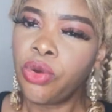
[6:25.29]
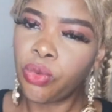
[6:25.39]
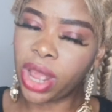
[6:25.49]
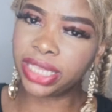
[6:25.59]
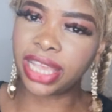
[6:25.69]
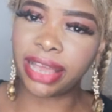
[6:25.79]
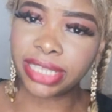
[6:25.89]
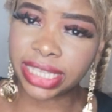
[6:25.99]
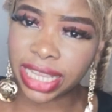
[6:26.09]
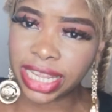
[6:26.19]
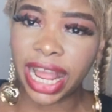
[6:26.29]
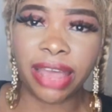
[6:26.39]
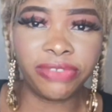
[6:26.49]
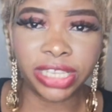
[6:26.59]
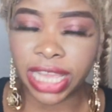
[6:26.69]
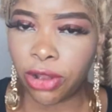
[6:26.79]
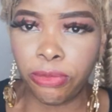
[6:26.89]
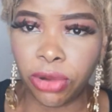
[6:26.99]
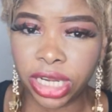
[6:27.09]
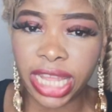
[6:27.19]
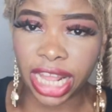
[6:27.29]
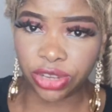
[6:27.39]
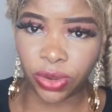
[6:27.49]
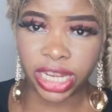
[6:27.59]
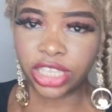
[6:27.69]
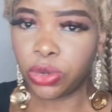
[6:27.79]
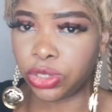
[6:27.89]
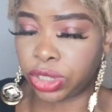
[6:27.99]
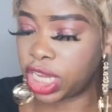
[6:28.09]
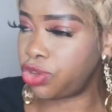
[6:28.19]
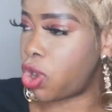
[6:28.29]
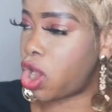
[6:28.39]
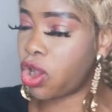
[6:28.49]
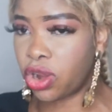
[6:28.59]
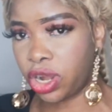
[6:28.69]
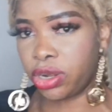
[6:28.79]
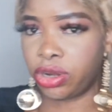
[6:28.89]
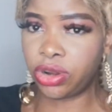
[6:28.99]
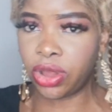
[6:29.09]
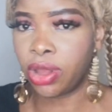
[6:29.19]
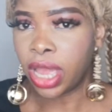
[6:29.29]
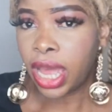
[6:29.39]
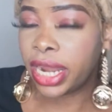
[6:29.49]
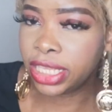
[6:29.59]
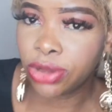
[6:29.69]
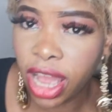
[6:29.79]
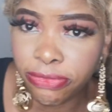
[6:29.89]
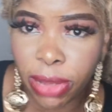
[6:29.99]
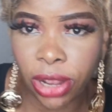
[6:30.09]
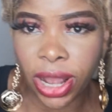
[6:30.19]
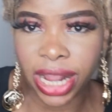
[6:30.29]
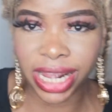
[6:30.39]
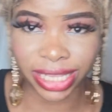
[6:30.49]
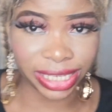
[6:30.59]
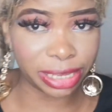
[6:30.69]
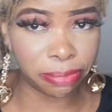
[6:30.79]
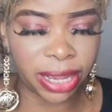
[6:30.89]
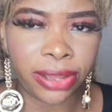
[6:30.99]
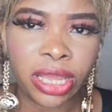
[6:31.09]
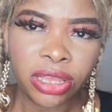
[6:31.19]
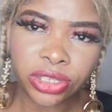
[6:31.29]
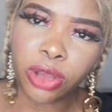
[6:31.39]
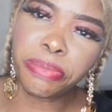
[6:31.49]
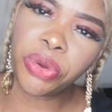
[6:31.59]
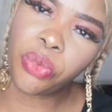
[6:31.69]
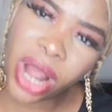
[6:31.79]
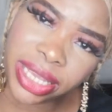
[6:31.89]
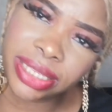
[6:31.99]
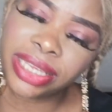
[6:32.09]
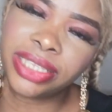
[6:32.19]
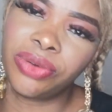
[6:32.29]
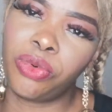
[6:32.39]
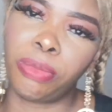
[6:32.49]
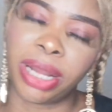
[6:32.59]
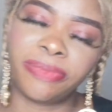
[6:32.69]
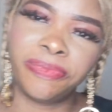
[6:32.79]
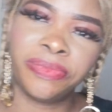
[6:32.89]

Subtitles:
Once they started having their own money, they are the one that is going to tell you, oh, no, I need to have my own account as a man. So be wise as a woman.